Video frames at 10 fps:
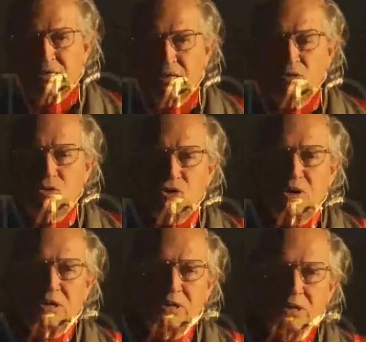
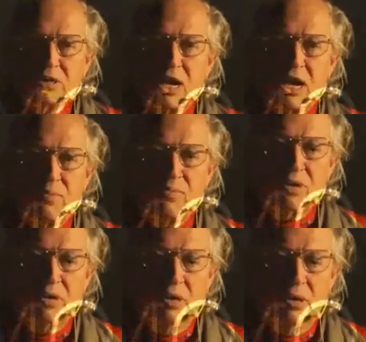usually at the time
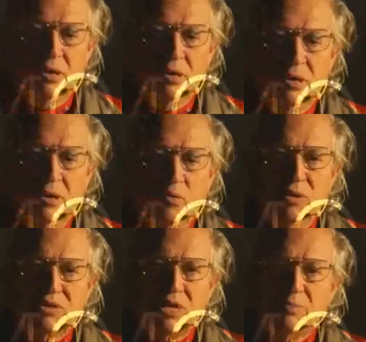
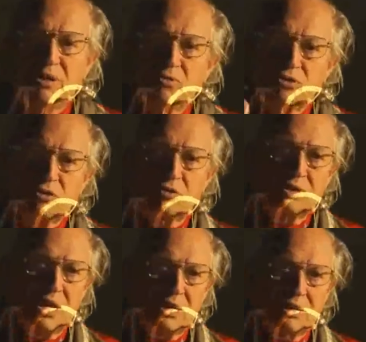when somebody was
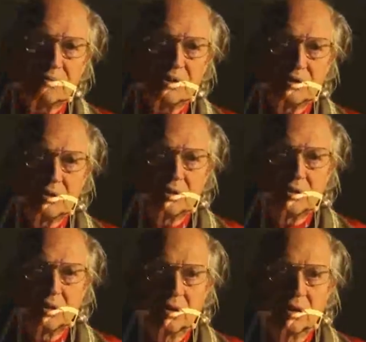condemned,
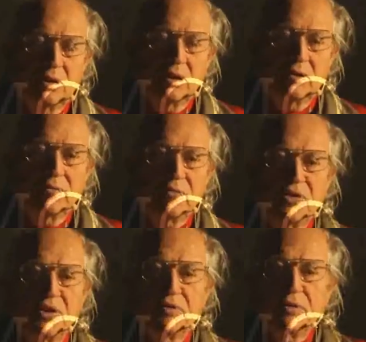
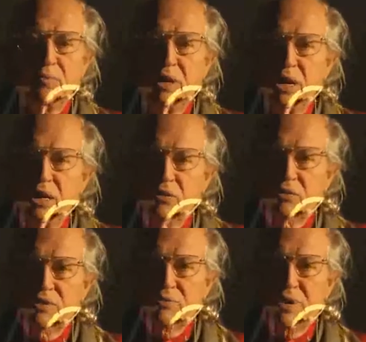the remain of
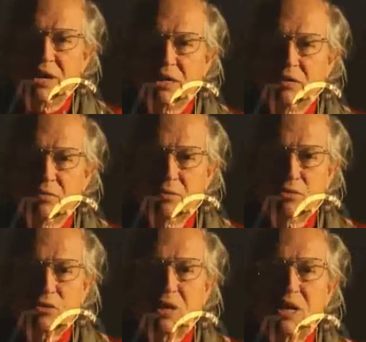his body
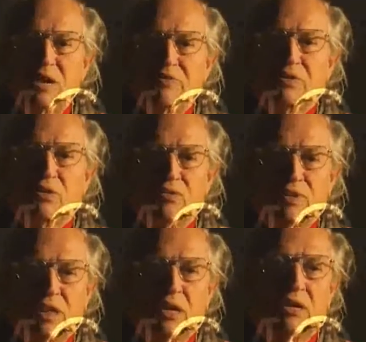was left over
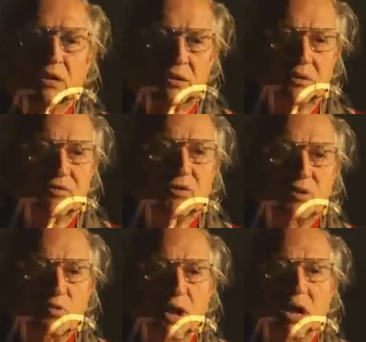there for
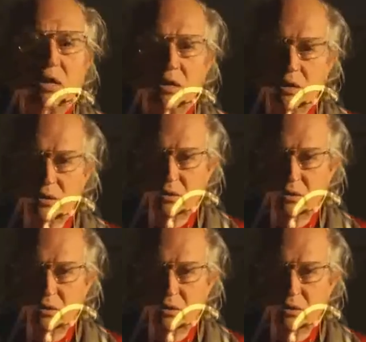a while,